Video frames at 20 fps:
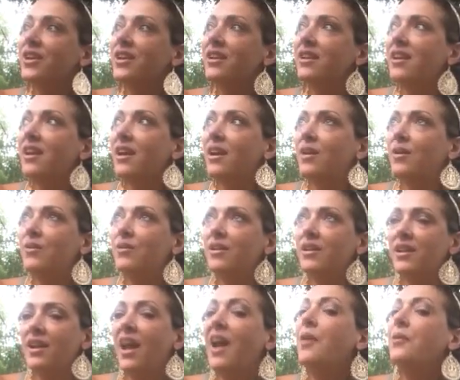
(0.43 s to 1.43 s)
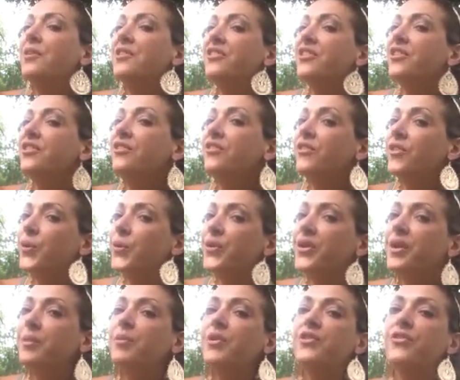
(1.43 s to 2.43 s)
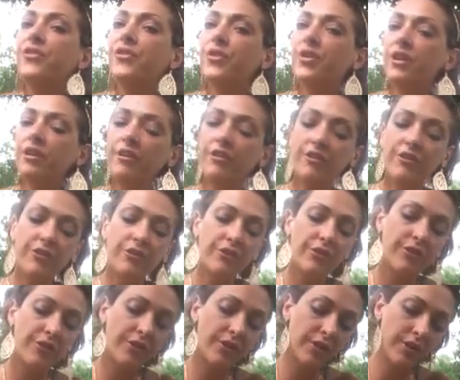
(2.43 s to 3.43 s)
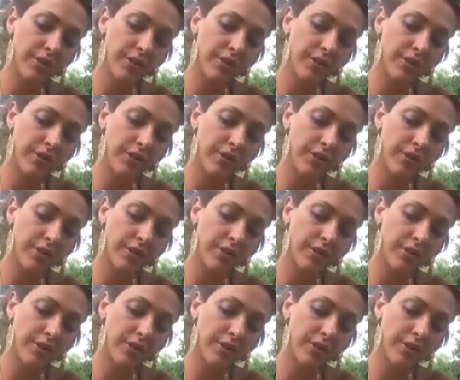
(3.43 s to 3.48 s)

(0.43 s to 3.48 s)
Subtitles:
right now and how it's unfolding before us.